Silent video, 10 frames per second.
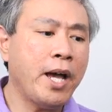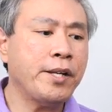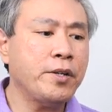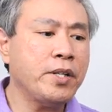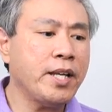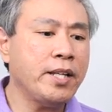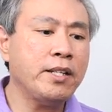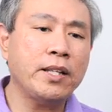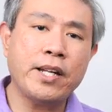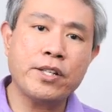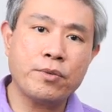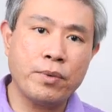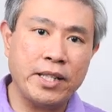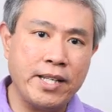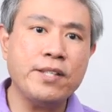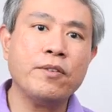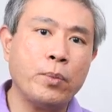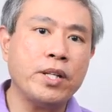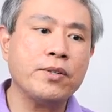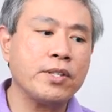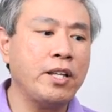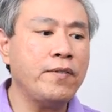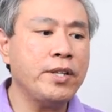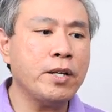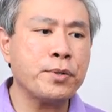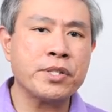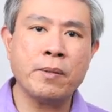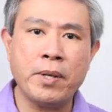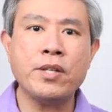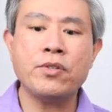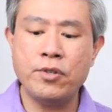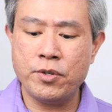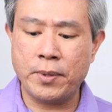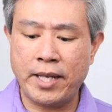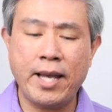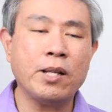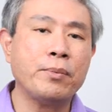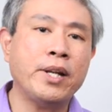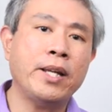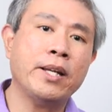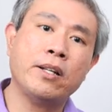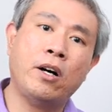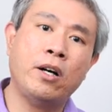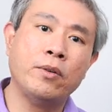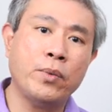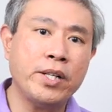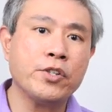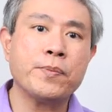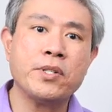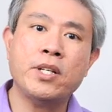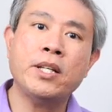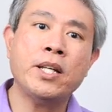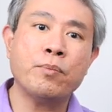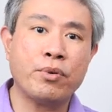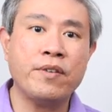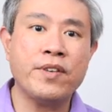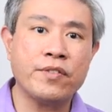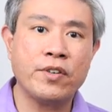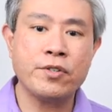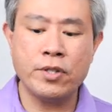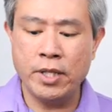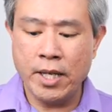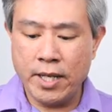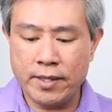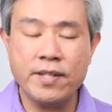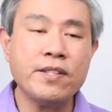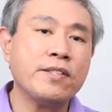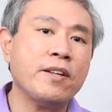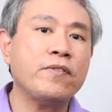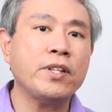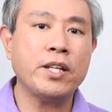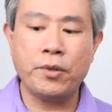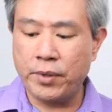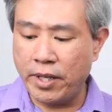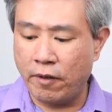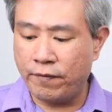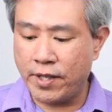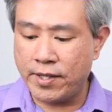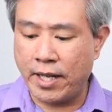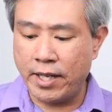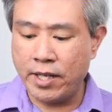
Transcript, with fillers: I know that in the latest release of Windows 11, there were some issues with calibrating it on Windows Machine in previous version. This is definitely going to help fix that